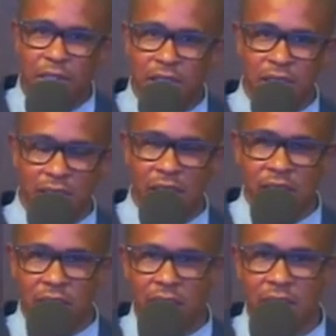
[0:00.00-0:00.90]
to CN
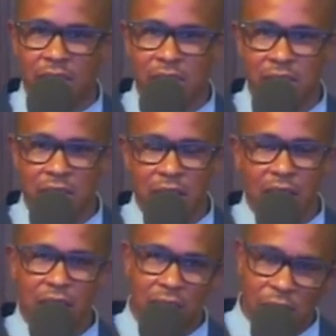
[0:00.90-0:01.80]
Jenkins.
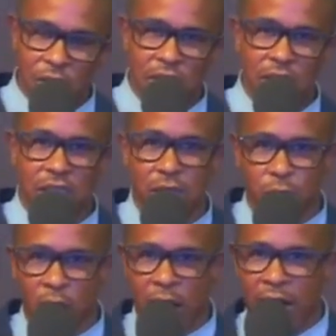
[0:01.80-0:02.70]
Continue to
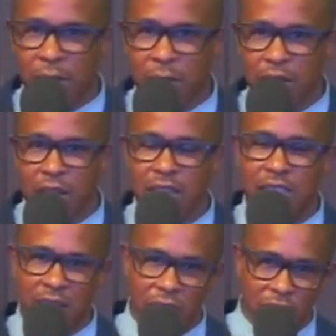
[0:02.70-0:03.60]
subscribe,
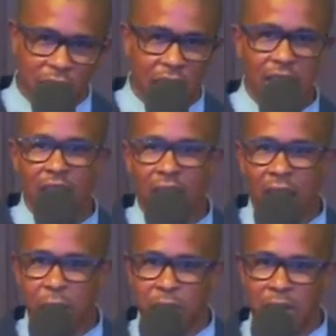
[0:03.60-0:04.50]
continue to hit the
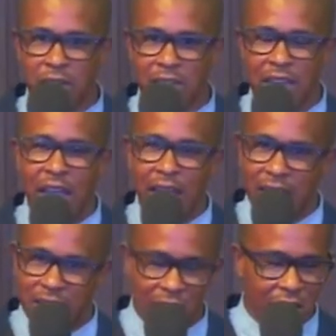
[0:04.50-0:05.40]
like button, and
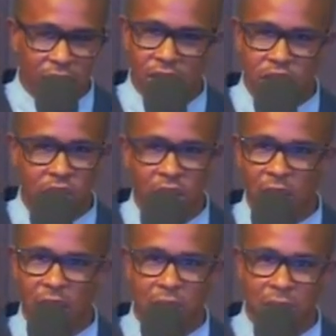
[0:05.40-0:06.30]
continue to
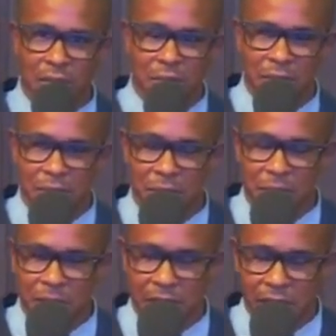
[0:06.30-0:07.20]
share.
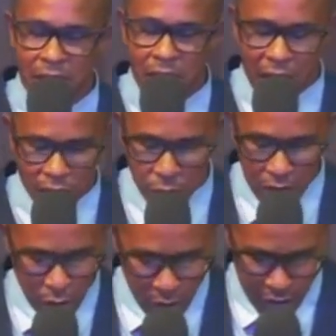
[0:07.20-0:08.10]
As we
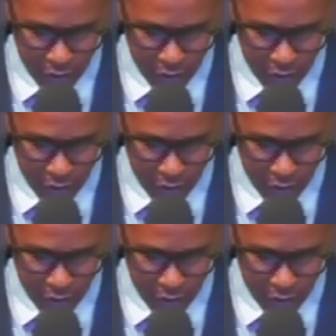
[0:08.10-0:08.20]
go out